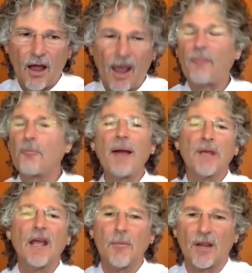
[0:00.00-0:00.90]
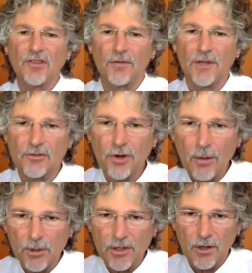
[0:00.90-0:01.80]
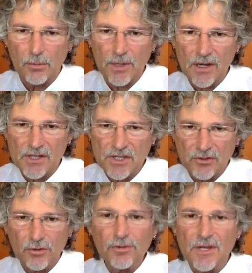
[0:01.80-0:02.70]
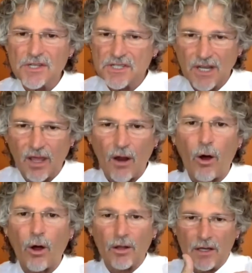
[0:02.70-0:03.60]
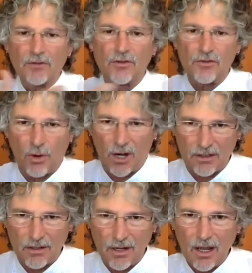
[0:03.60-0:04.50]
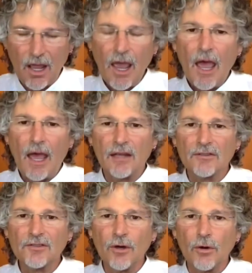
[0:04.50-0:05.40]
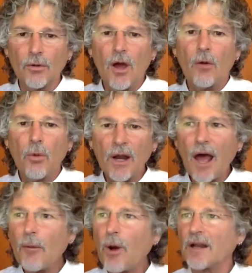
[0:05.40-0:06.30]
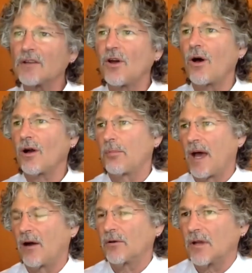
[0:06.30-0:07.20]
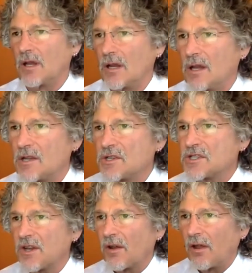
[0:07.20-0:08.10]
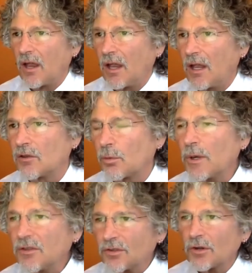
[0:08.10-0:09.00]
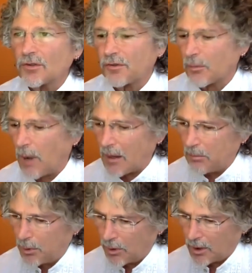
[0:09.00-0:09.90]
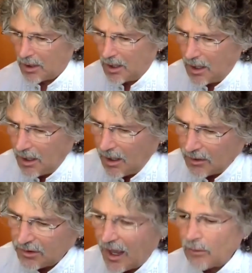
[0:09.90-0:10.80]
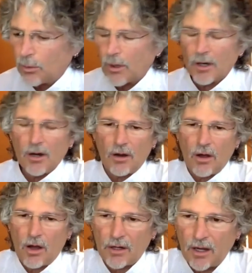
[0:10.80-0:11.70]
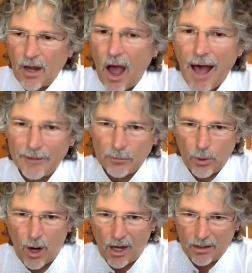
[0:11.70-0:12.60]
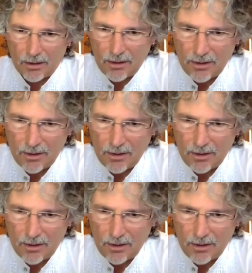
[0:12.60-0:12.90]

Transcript: I might be getting myself into trouble here, because the truth is that they all intertwine. And so what I want to talk about is, in the research for my book, Sound Work on a Hot Rock,